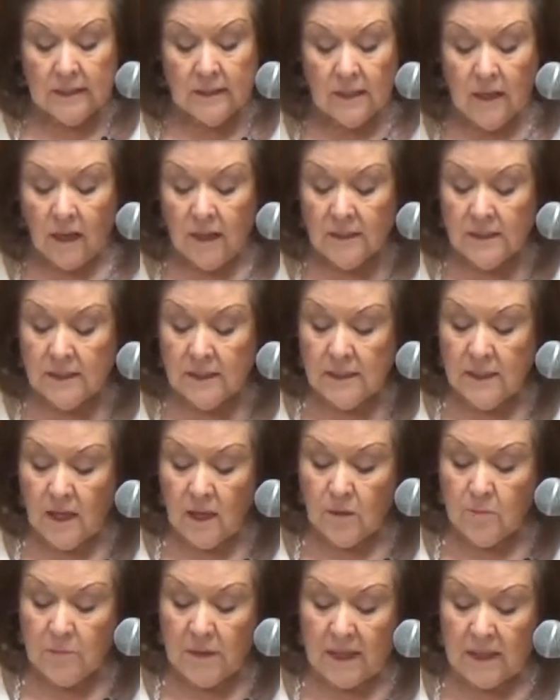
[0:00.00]
God did
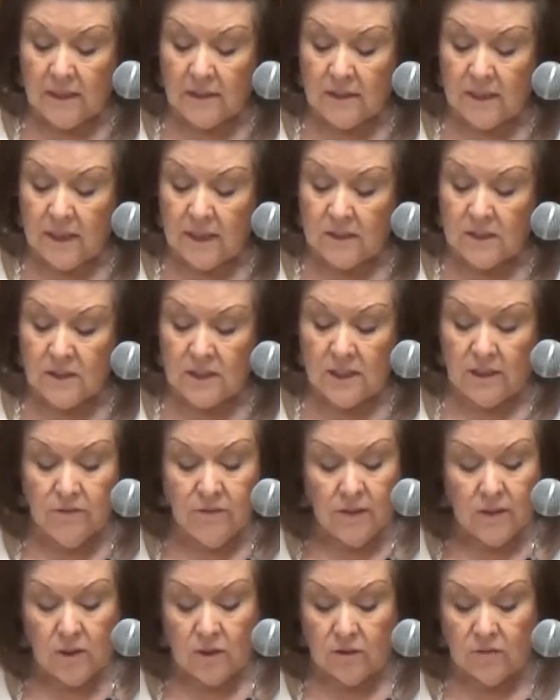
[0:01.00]
not make things
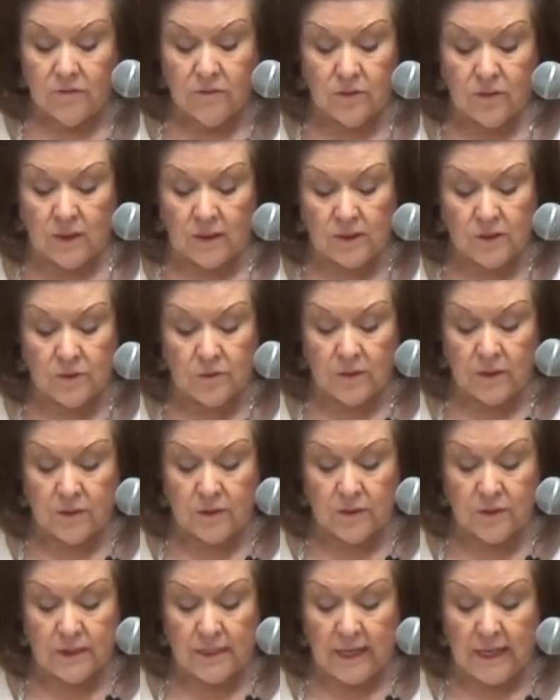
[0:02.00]
difficult for us to
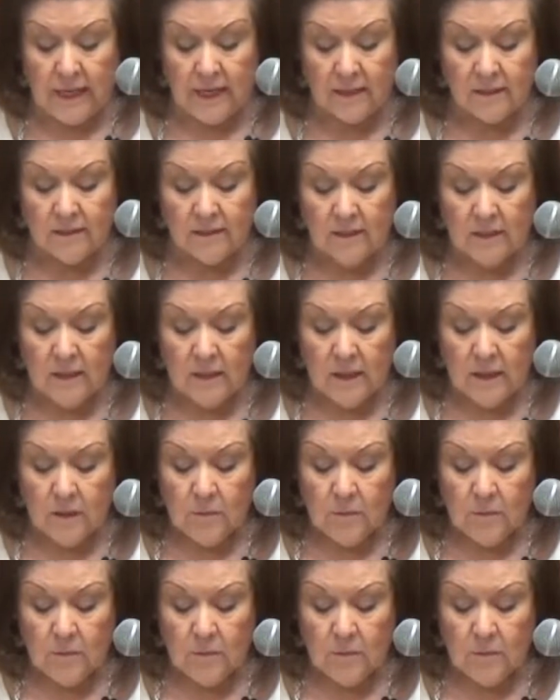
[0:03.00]
understand,